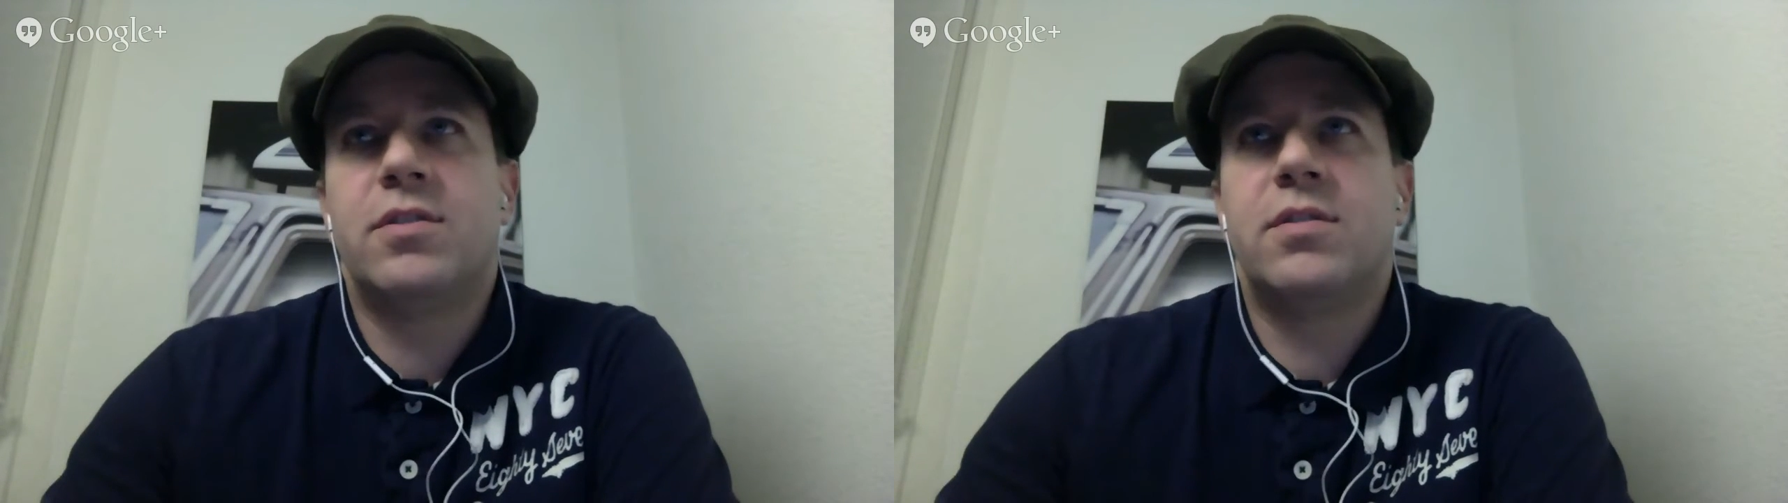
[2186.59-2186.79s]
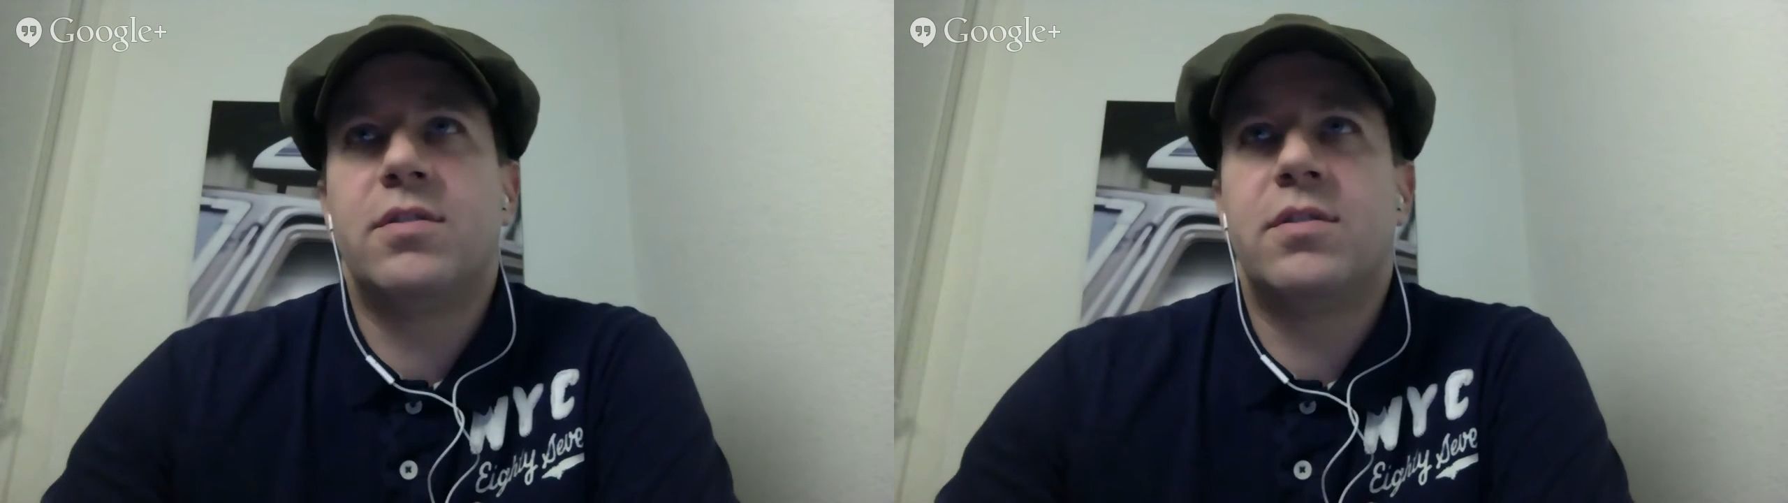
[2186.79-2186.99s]

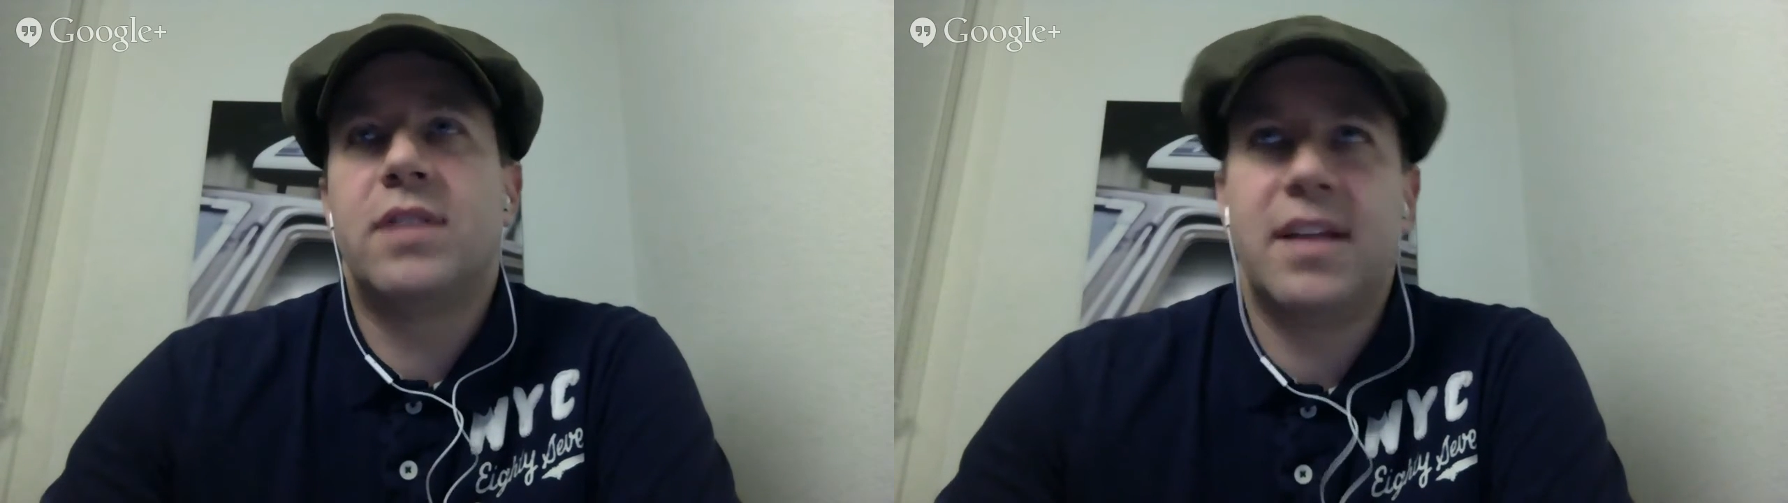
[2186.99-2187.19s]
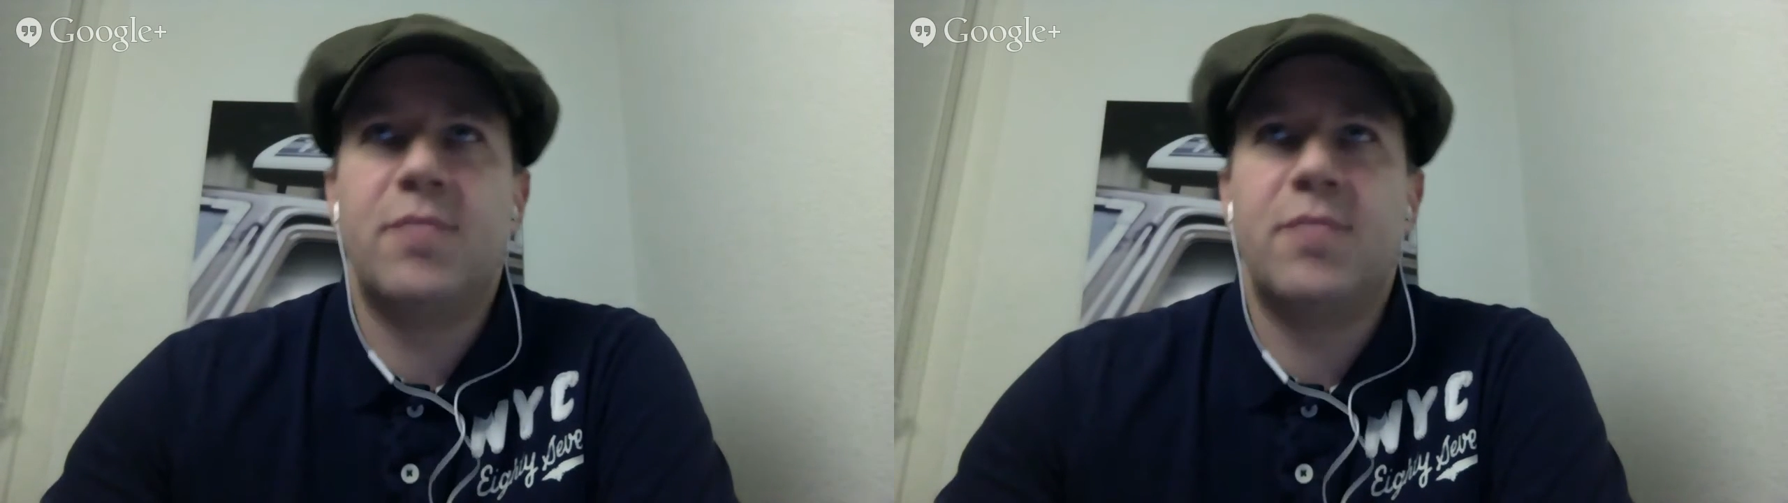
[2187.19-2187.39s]
They send me
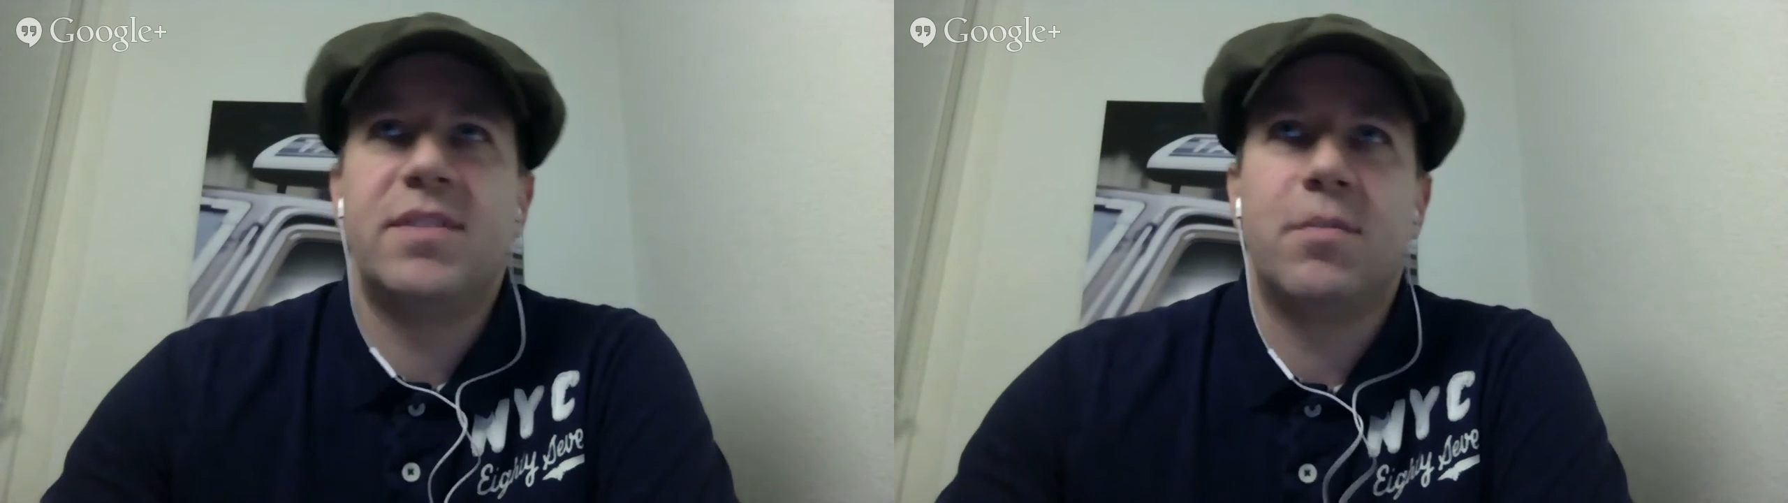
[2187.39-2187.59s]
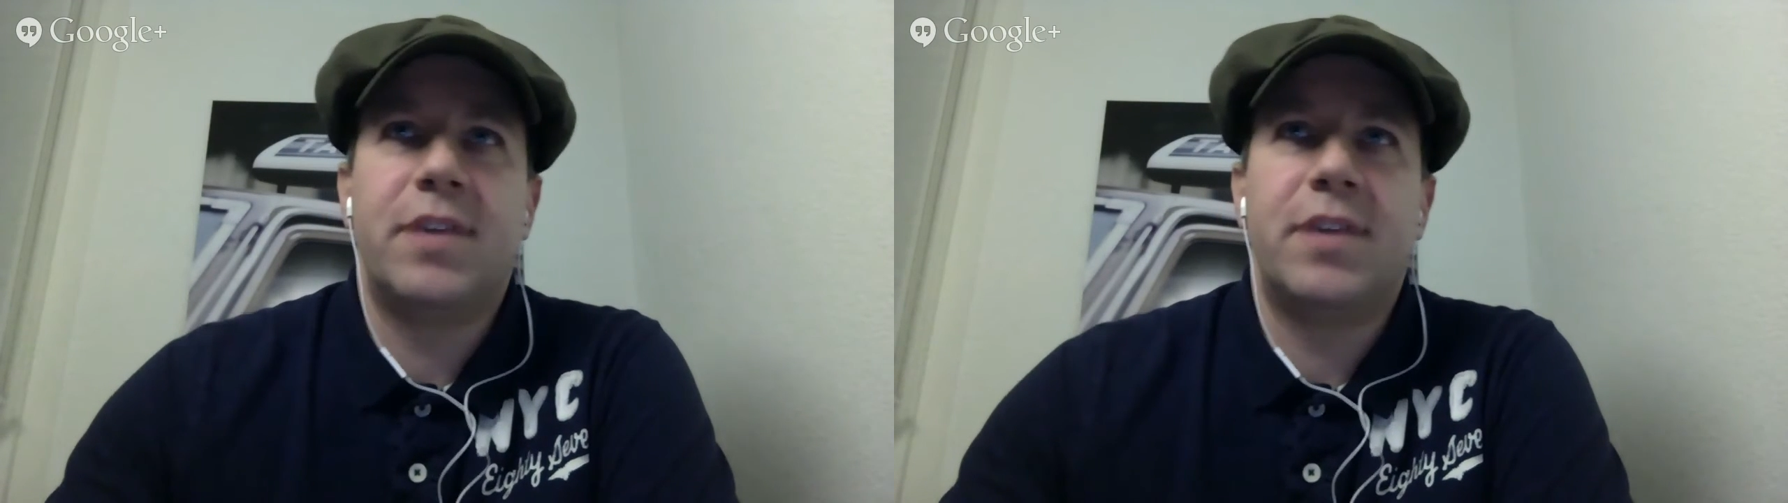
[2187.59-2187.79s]
some
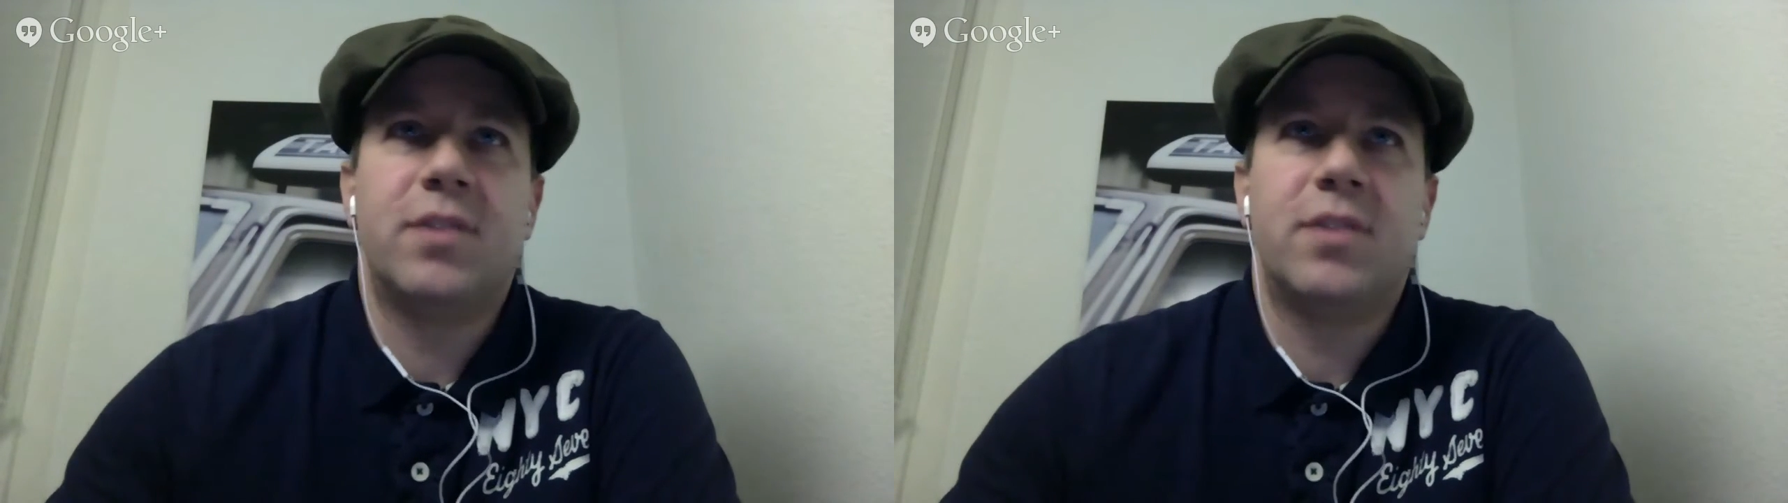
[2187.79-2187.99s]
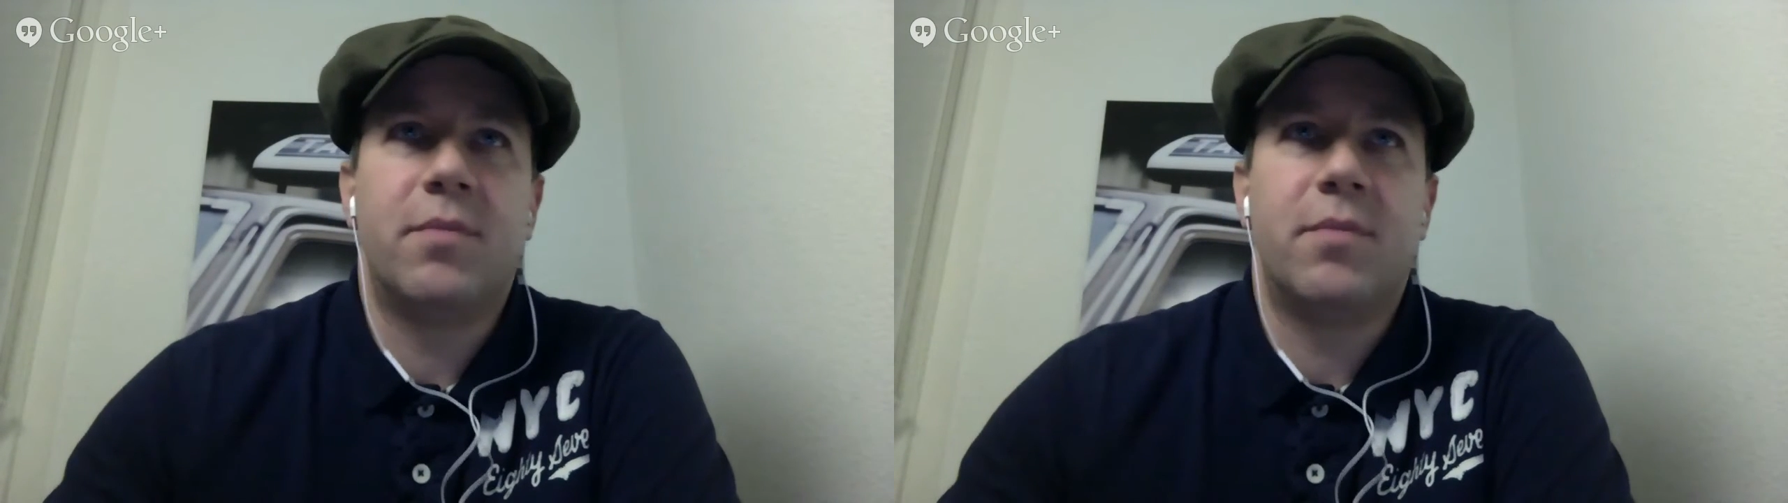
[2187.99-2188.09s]
pictures up front